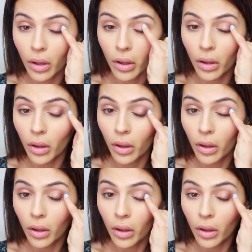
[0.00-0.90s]

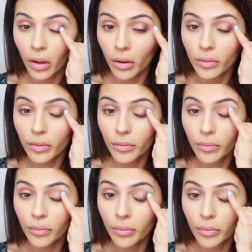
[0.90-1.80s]

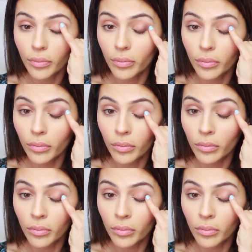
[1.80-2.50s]
Nobody speaks.